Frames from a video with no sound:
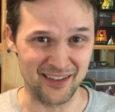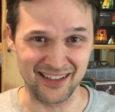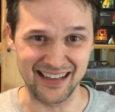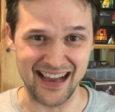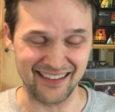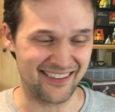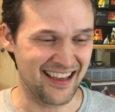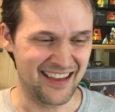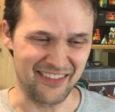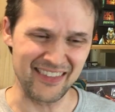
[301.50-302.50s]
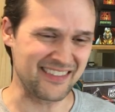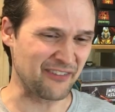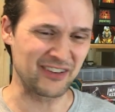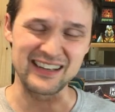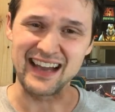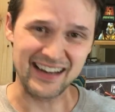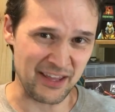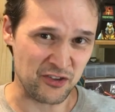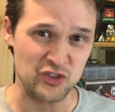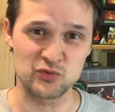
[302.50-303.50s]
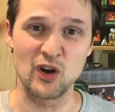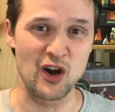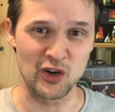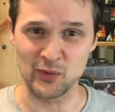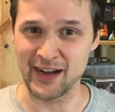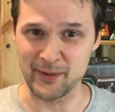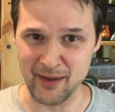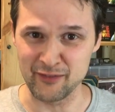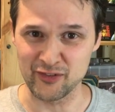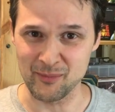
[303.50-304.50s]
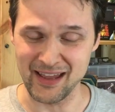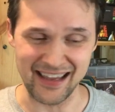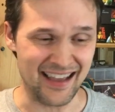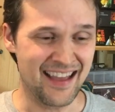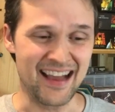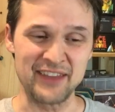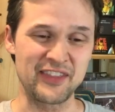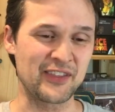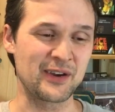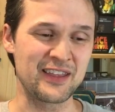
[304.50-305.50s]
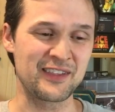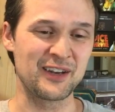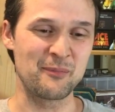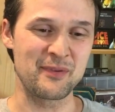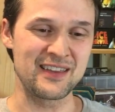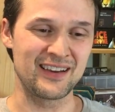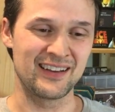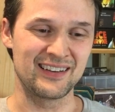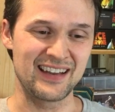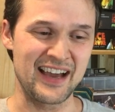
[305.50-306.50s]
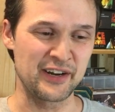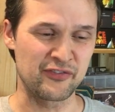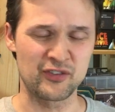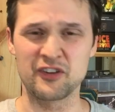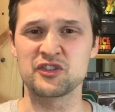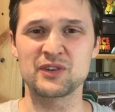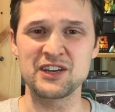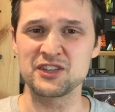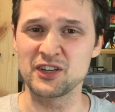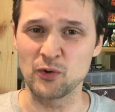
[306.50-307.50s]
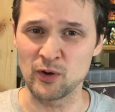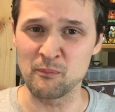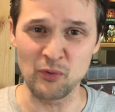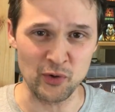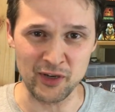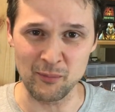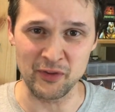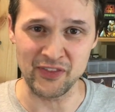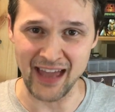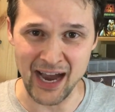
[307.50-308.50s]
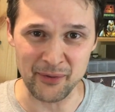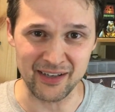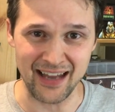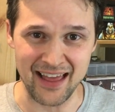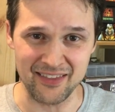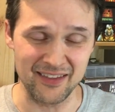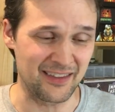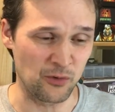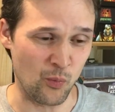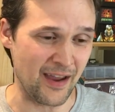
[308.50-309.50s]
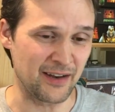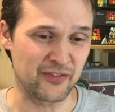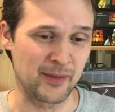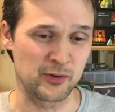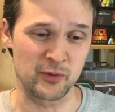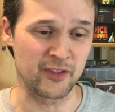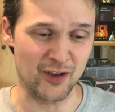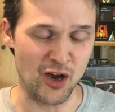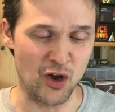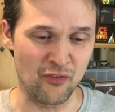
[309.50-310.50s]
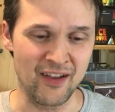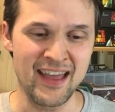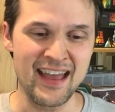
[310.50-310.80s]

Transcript: a lot. This is definitely not a strong recommend for me. I think there is going to be a lot of frustration or boredom with the hourglasses and waiting for them to resolve 12.